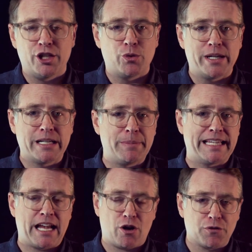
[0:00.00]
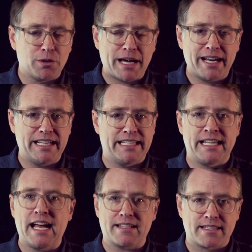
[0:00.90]
Do we need to be careful about it?
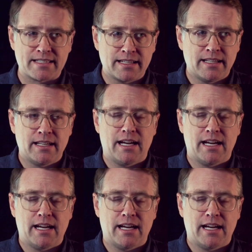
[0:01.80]
Yes.